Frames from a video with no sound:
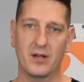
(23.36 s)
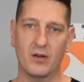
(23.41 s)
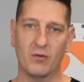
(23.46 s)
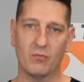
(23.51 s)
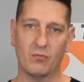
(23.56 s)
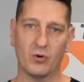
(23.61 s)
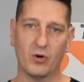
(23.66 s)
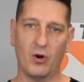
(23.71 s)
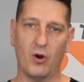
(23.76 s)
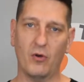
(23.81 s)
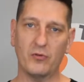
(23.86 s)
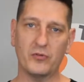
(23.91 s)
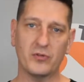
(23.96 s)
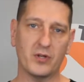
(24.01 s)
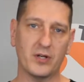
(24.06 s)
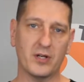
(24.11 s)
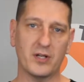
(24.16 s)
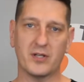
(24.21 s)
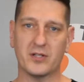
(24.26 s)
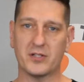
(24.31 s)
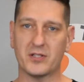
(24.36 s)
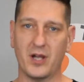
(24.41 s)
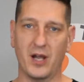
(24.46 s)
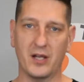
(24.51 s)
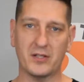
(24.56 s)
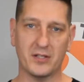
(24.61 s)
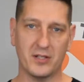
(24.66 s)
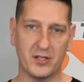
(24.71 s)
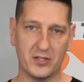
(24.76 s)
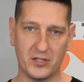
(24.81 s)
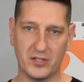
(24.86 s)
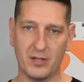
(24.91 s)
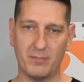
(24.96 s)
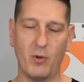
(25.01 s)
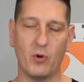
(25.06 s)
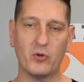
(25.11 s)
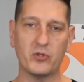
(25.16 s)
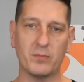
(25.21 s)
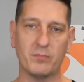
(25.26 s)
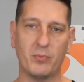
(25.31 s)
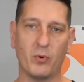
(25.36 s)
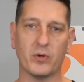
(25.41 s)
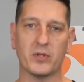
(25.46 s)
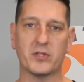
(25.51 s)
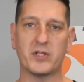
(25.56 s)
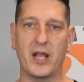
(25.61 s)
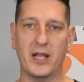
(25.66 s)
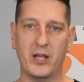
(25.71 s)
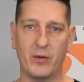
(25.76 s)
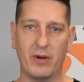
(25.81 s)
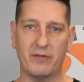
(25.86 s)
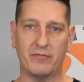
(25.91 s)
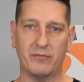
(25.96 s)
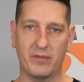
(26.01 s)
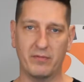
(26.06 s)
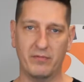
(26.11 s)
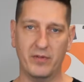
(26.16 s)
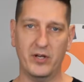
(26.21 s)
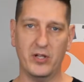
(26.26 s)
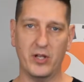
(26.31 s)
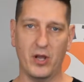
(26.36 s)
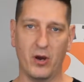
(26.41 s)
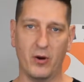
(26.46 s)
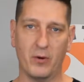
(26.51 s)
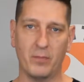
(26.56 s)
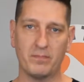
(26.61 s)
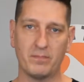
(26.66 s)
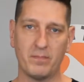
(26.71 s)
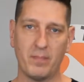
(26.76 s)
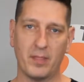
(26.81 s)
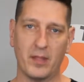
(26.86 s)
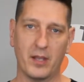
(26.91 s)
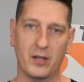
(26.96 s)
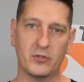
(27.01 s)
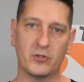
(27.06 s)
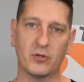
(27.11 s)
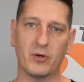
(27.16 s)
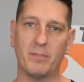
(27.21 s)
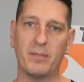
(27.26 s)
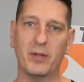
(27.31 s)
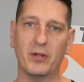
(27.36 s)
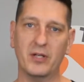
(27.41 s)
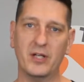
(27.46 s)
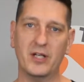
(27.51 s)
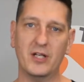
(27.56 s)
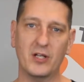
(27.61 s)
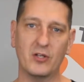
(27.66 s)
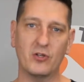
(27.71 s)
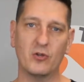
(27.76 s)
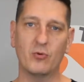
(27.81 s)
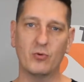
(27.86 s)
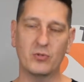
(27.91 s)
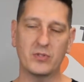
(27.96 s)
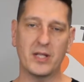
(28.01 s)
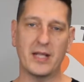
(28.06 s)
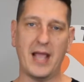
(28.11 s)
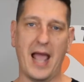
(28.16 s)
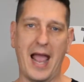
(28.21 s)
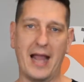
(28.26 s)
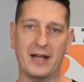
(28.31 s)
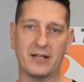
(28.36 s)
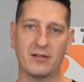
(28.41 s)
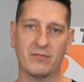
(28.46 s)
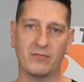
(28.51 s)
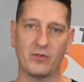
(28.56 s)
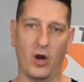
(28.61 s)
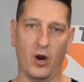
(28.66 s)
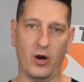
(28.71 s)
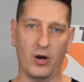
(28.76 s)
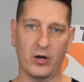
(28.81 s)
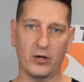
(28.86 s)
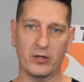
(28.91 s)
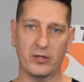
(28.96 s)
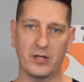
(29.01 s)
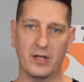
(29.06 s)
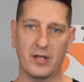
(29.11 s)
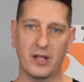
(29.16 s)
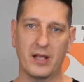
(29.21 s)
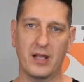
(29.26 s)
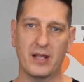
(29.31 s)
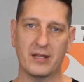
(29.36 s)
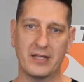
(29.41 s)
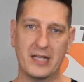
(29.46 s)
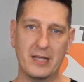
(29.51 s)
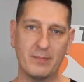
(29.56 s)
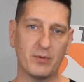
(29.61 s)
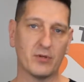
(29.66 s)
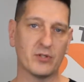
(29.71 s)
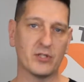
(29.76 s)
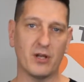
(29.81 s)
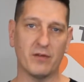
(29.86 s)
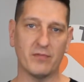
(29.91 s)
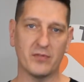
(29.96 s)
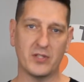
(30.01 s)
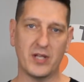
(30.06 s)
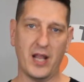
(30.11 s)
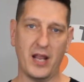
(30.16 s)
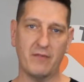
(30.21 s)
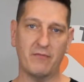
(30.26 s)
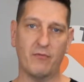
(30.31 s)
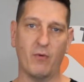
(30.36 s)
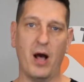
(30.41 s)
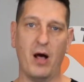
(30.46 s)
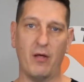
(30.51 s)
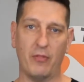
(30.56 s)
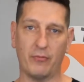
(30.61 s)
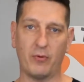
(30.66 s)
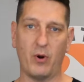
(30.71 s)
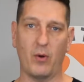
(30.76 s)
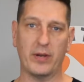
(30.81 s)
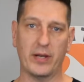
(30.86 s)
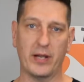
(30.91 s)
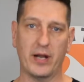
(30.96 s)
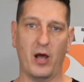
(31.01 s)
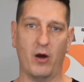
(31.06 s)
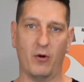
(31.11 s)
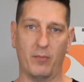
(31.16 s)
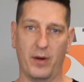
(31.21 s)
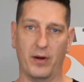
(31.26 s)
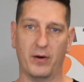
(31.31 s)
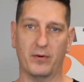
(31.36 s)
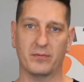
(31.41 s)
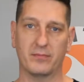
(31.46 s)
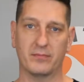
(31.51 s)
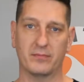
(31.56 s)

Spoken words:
We're also going to discuss, and this is the most important takeaway from the video, is your ability to use the active guard and keep yourself safe while throwing an elbow.